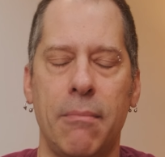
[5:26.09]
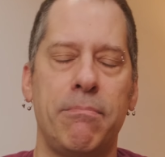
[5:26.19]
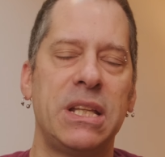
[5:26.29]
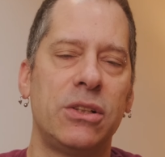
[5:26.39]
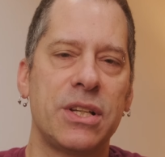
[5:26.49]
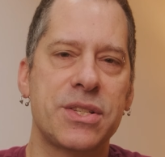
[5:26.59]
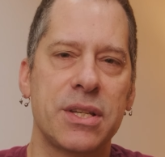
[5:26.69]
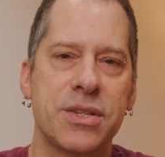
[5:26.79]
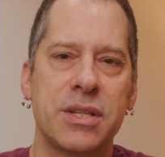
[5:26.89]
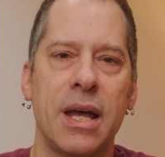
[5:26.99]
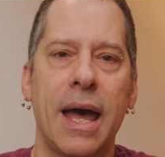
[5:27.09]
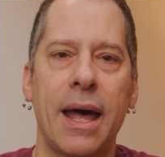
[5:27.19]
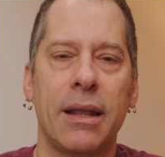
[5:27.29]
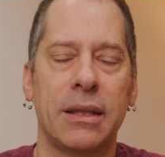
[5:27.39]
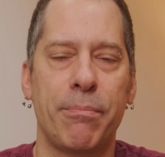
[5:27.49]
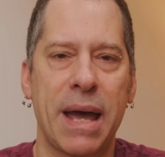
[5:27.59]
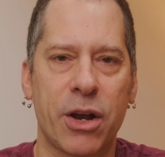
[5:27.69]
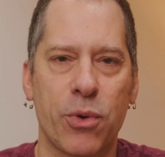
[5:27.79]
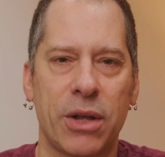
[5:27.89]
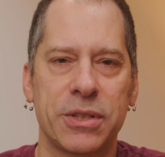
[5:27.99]
middle distance and the
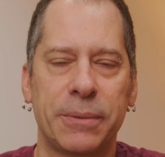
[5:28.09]
background.